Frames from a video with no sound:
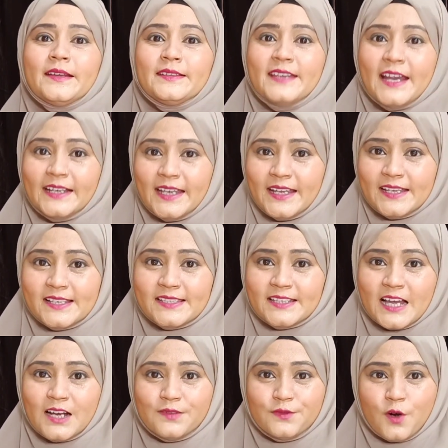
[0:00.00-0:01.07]
Getting
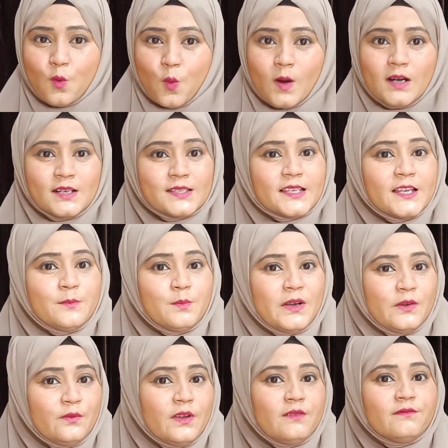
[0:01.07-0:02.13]
stuck for words in
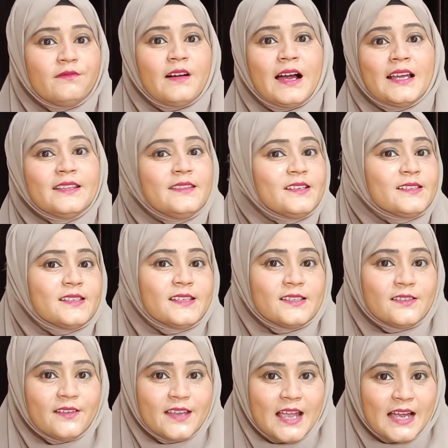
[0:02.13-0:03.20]
between. Why this is
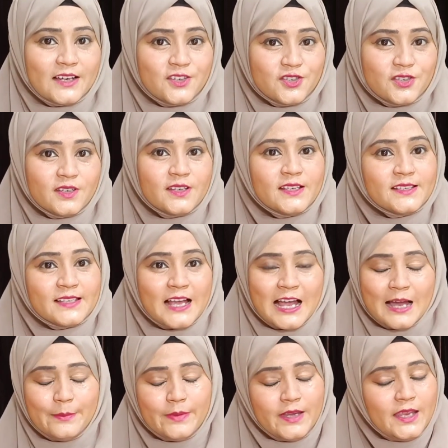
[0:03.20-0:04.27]
reaction is
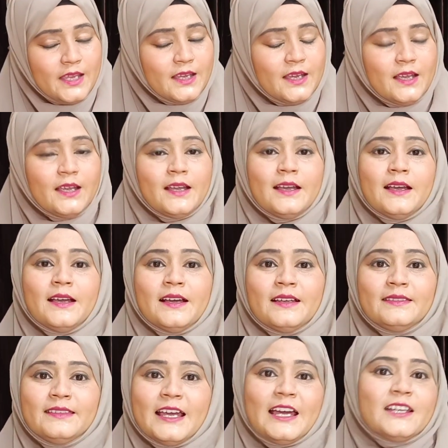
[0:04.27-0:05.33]
happening?
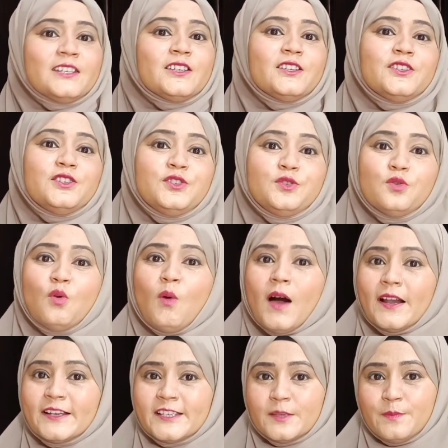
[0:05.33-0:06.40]
That you
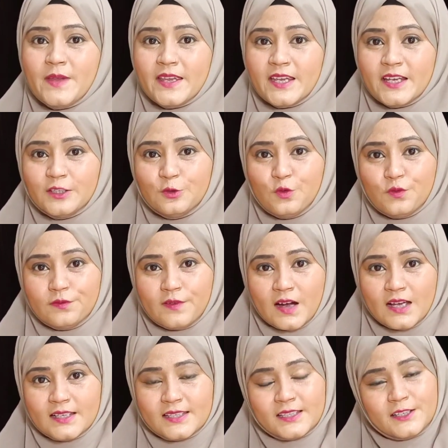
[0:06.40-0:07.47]
are speaking too
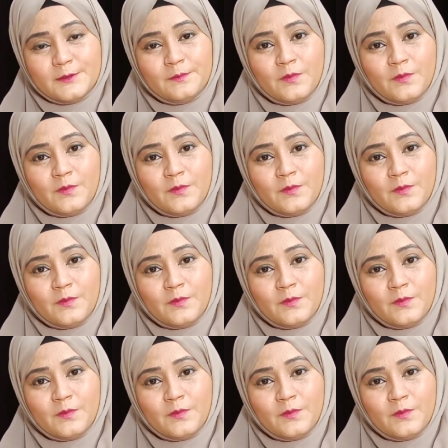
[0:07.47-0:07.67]
fast.